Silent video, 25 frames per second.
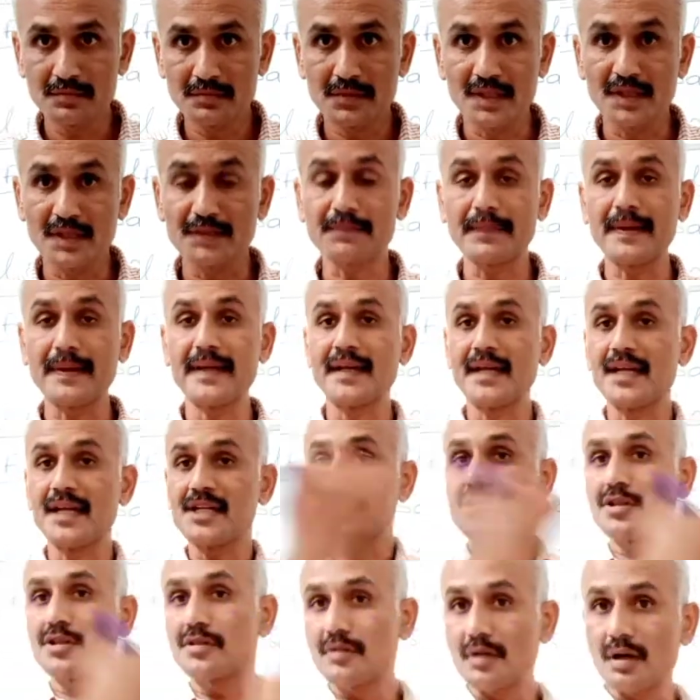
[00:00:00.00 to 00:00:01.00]
If my
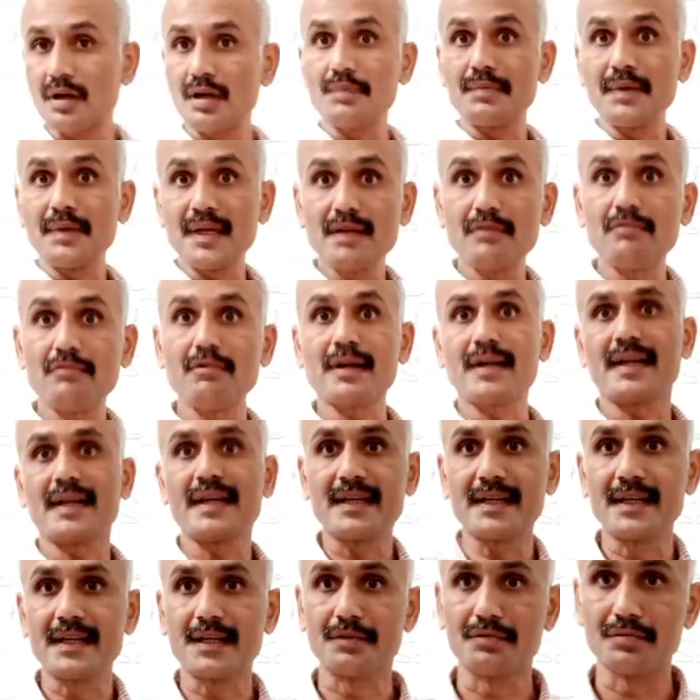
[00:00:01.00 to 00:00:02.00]
nation call me, what I
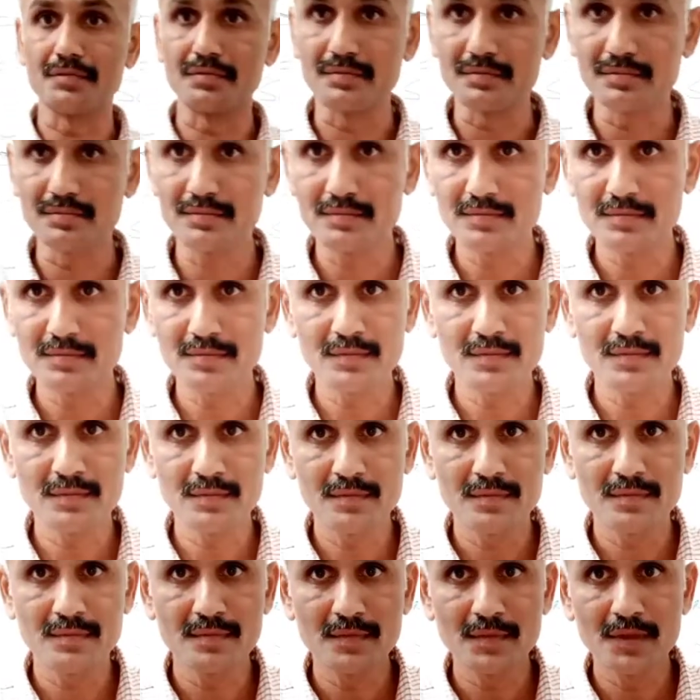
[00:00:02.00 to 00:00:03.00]
can do.
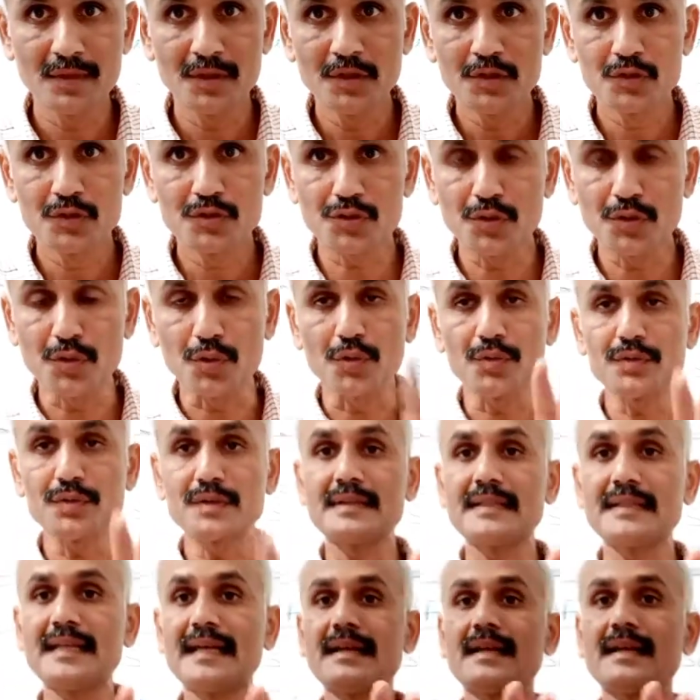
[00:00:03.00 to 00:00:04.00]
So
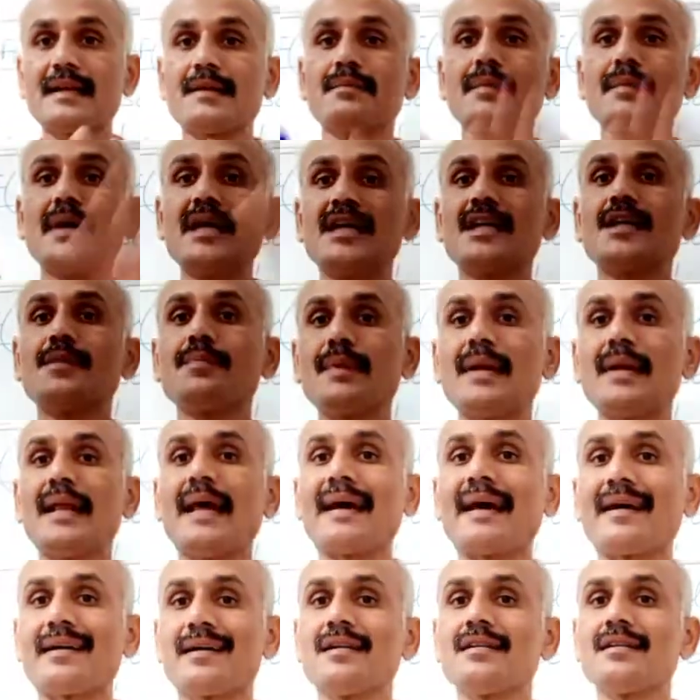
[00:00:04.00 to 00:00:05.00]
there are multiple
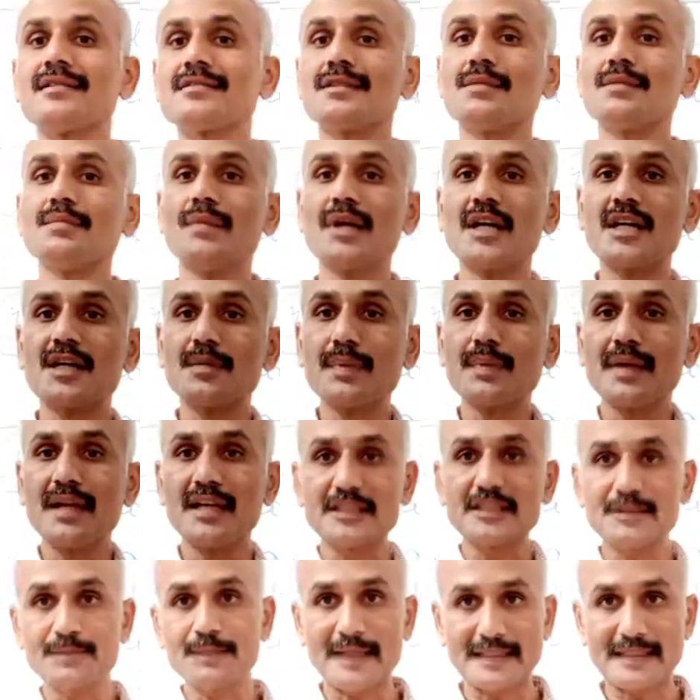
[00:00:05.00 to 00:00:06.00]
angles and multiple
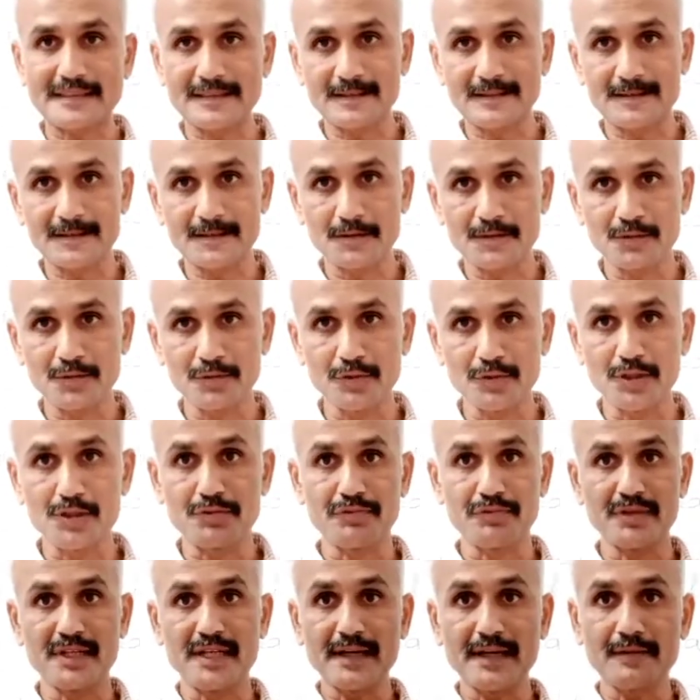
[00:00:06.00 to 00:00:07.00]
aspects which
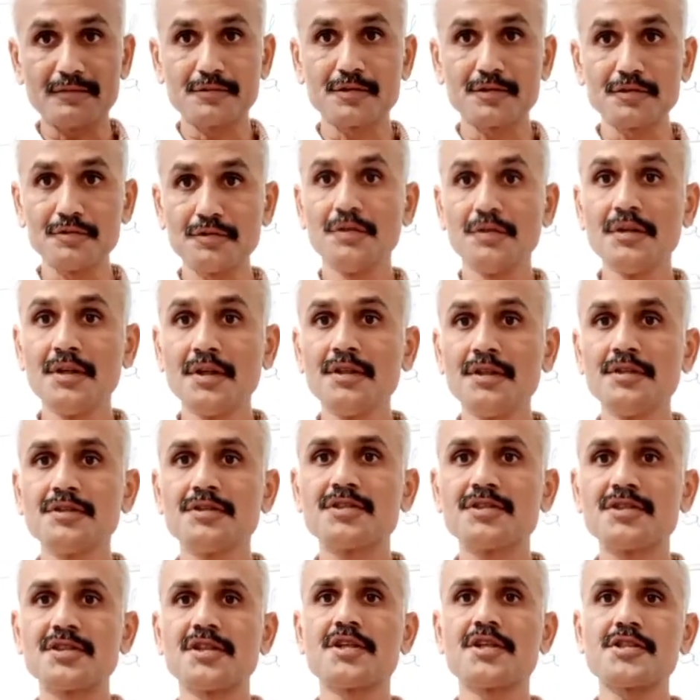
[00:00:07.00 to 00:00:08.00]
we have to
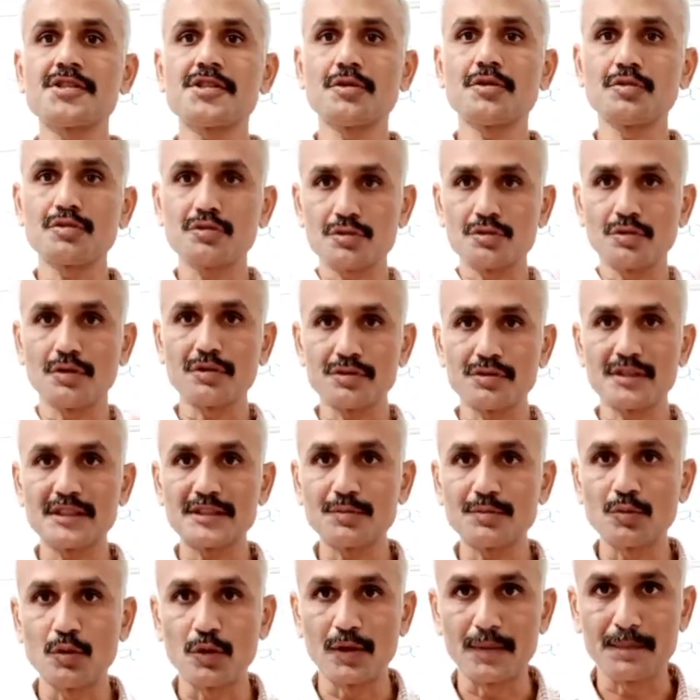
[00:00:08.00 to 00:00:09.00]
search out throughout this
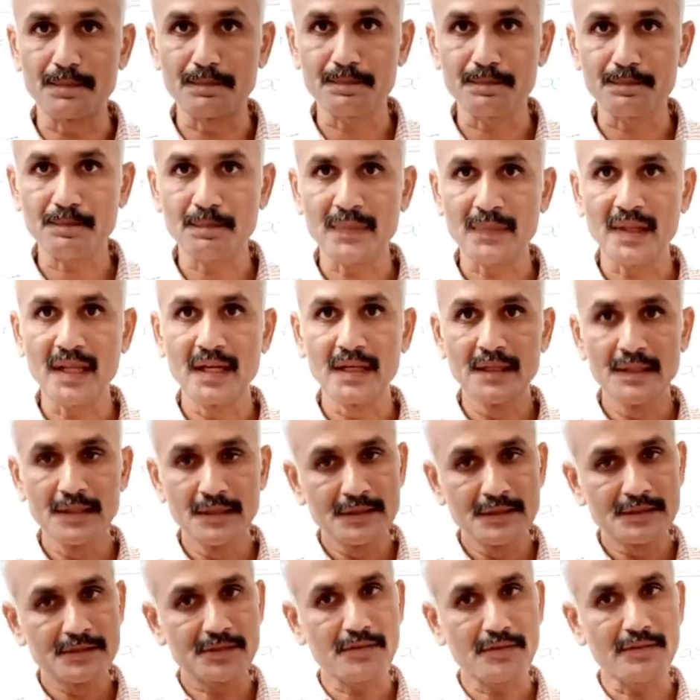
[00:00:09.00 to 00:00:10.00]
poem.
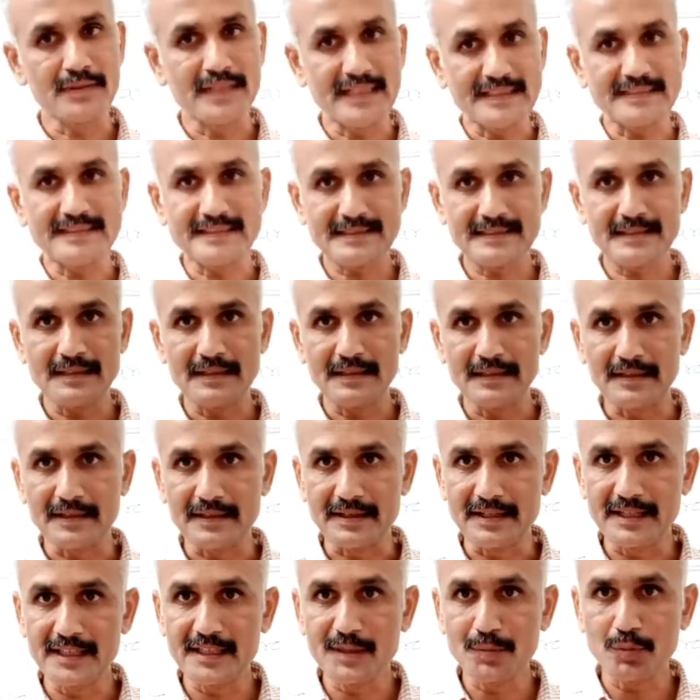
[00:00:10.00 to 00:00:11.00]
So let's
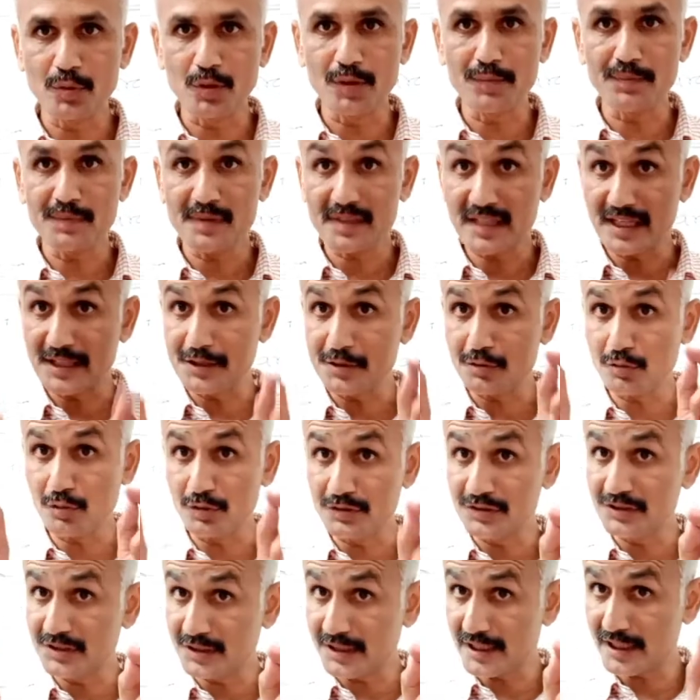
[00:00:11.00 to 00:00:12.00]
read the poem, try to
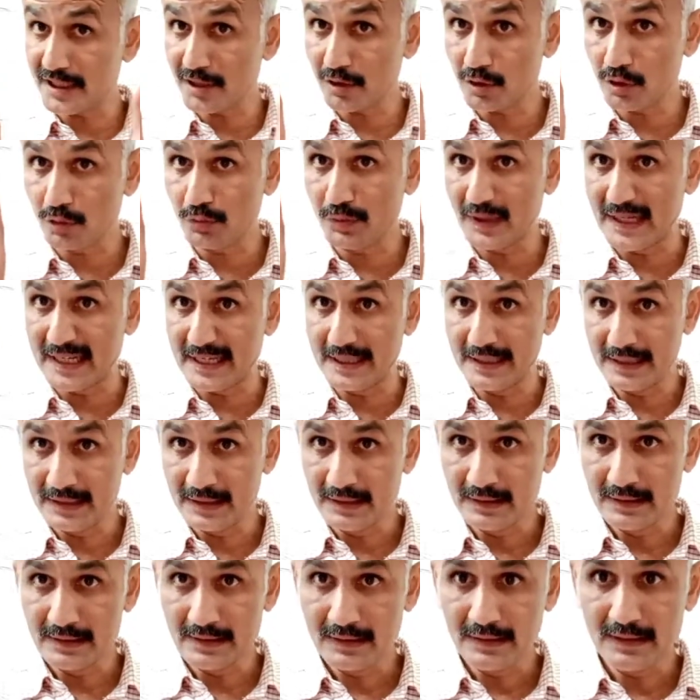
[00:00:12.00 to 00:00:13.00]
concentrate on the word.
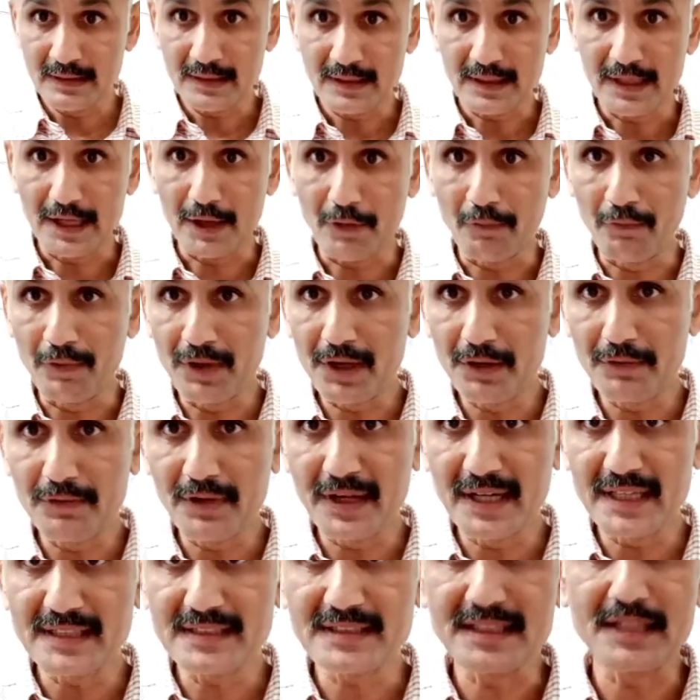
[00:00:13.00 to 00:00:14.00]
Every
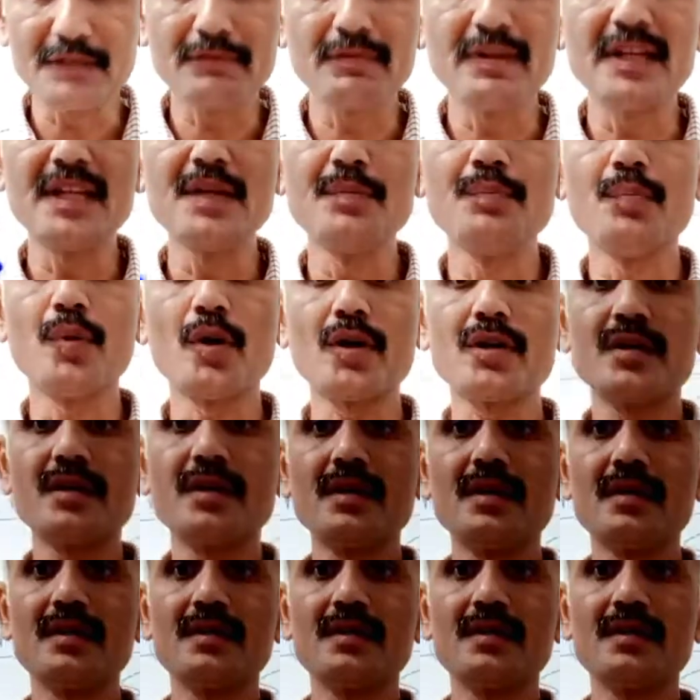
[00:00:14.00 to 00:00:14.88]
word is equally important.